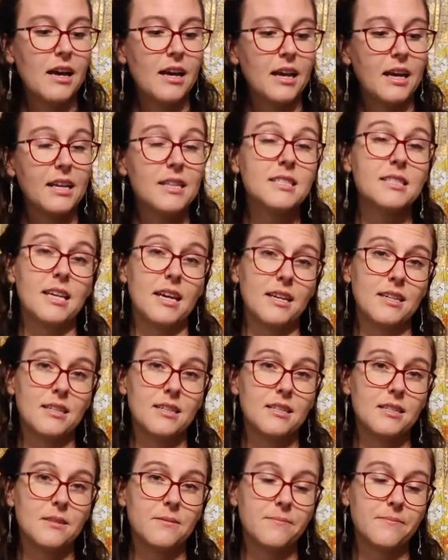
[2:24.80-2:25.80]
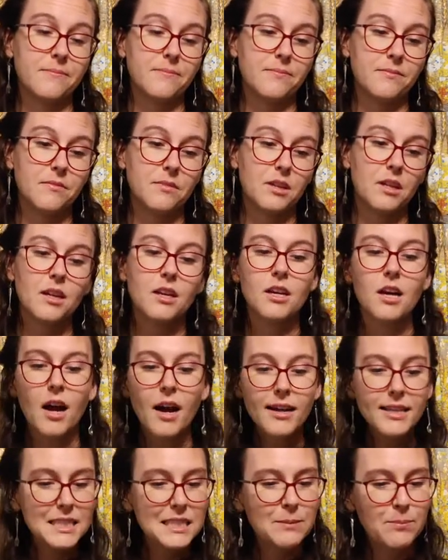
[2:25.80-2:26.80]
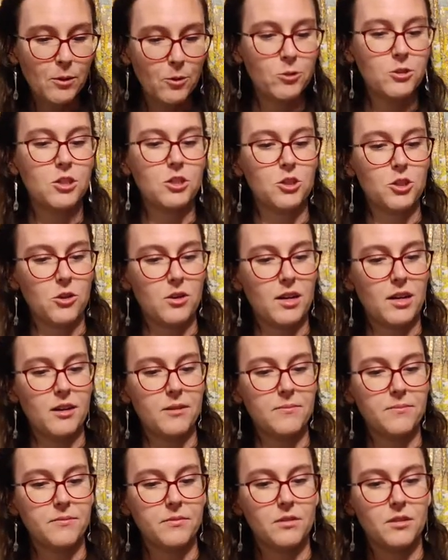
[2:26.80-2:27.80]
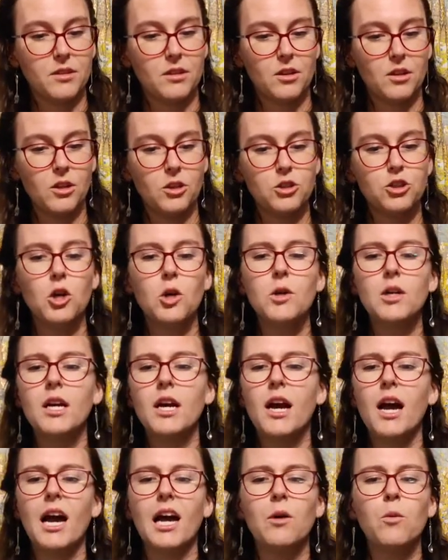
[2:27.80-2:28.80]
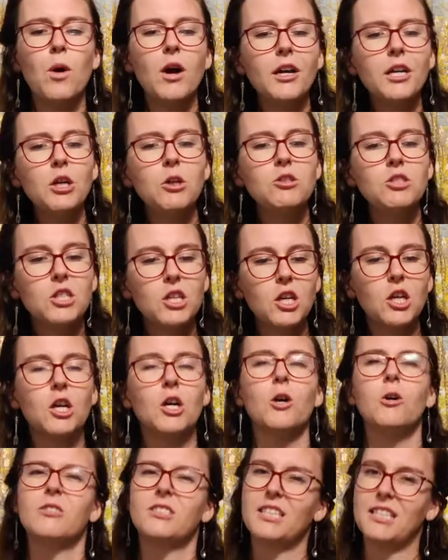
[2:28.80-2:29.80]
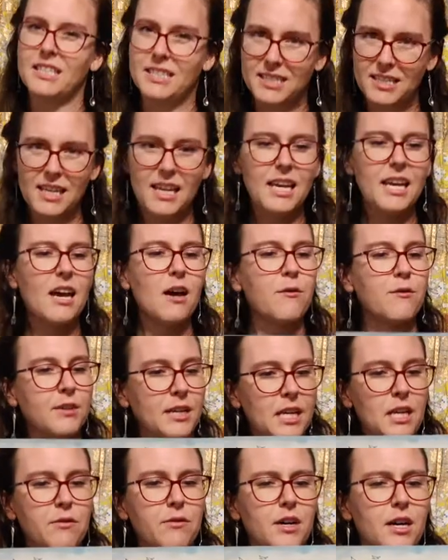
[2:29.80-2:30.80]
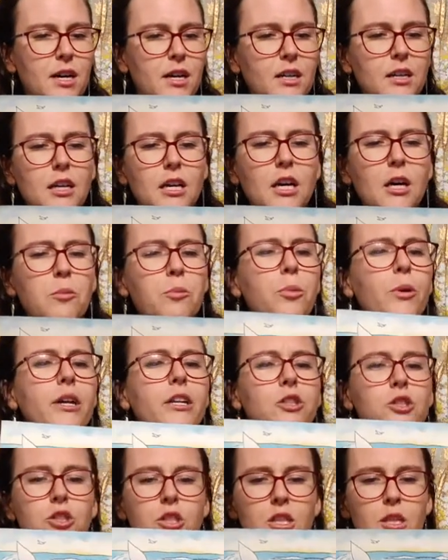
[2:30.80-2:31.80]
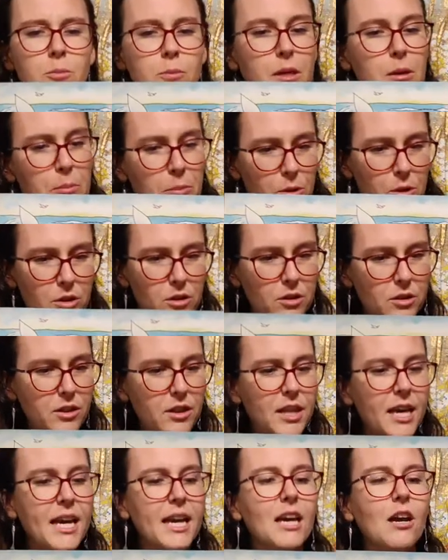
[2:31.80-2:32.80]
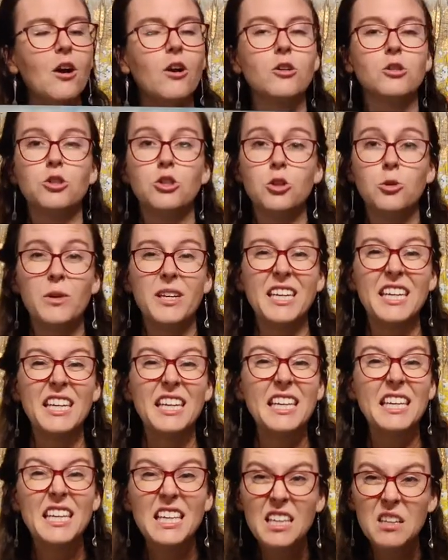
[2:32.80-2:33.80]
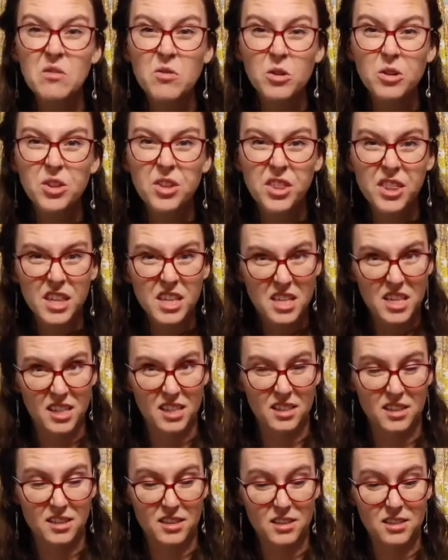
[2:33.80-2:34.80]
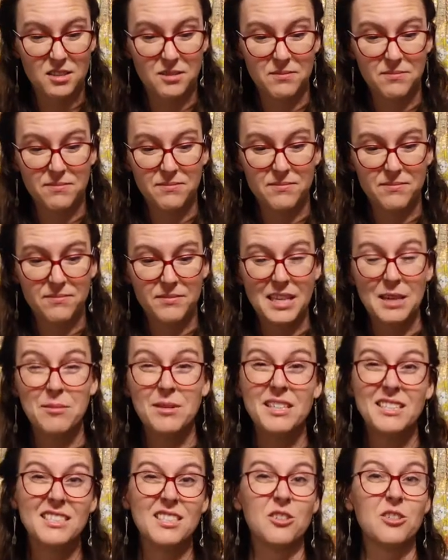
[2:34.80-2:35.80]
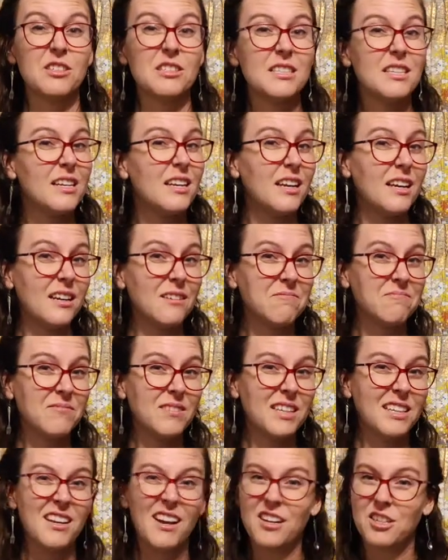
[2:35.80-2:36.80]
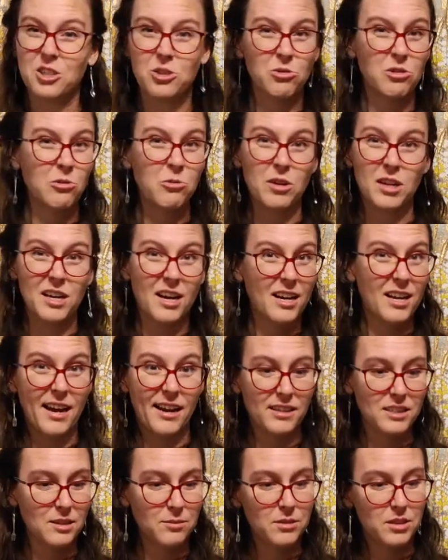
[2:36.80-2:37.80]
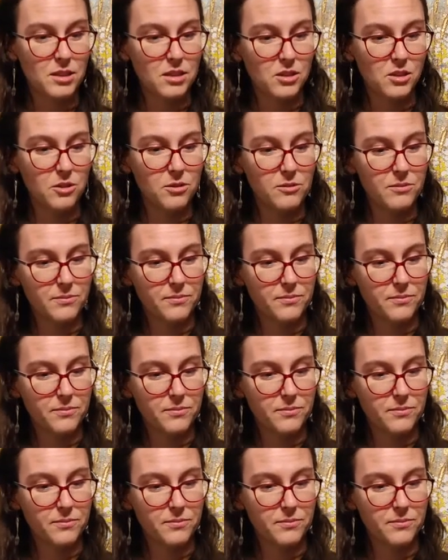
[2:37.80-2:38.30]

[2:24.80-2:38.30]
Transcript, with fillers: It says, God spoke to Jonah Jonah, I want you to go to the city of Nineveh. Preach to the people. They are doing evil things. That means they're sinning and not doing what God asked them to do.